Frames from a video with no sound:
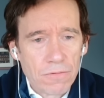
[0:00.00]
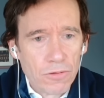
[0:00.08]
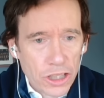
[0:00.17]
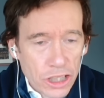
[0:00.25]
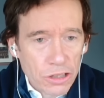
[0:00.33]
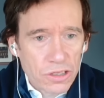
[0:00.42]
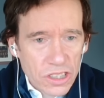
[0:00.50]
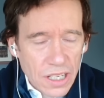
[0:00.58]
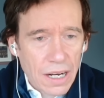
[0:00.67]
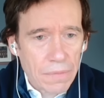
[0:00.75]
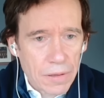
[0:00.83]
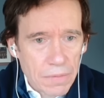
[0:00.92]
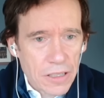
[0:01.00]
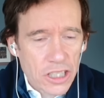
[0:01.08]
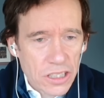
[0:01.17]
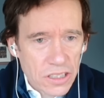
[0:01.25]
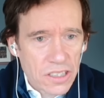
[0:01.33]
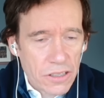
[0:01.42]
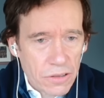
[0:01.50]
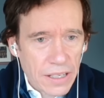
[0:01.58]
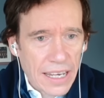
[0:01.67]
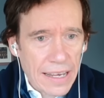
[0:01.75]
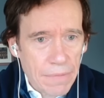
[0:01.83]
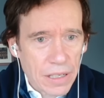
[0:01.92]
reduce carbon emissions in the
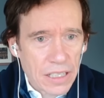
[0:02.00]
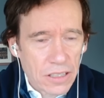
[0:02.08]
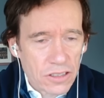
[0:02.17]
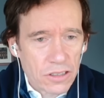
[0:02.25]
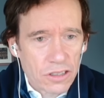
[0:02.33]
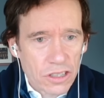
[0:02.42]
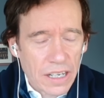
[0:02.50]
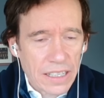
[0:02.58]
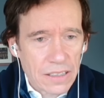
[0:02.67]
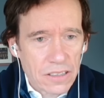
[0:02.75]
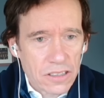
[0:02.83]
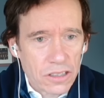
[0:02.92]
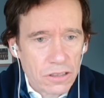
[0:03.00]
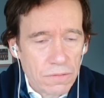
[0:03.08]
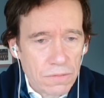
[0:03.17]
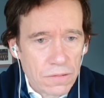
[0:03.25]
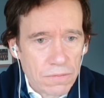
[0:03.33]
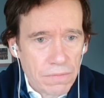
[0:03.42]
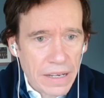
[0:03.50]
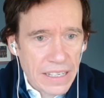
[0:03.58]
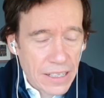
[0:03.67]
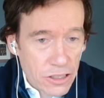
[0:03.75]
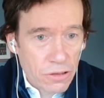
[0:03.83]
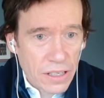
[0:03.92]
UK because you're trying to
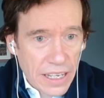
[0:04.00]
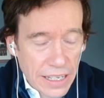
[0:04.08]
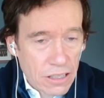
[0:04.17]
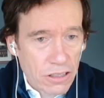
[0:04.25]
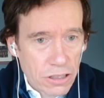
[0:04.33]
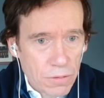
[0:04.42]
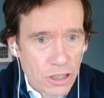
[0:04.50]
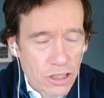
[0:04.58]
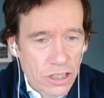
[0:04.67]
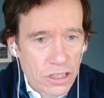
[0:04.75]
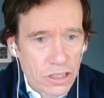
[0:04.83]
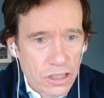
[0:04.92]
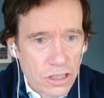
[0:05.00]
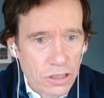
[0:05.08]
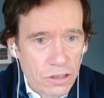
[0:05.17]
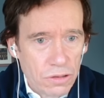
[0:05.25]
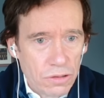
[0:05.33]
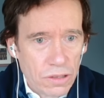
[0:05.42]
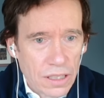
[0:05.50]
make a UK contribution to